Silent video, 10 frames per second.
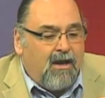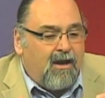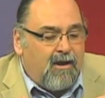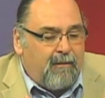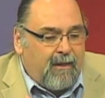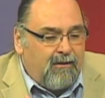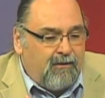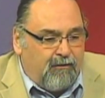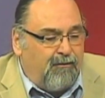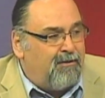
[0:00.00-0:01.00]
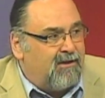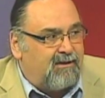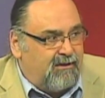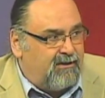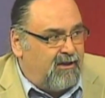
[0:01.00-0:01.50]
Um,
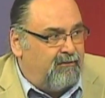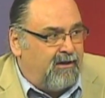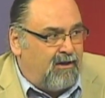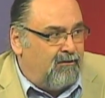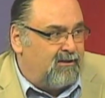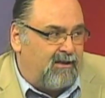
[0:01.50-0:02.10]
neuroplasticity, we know,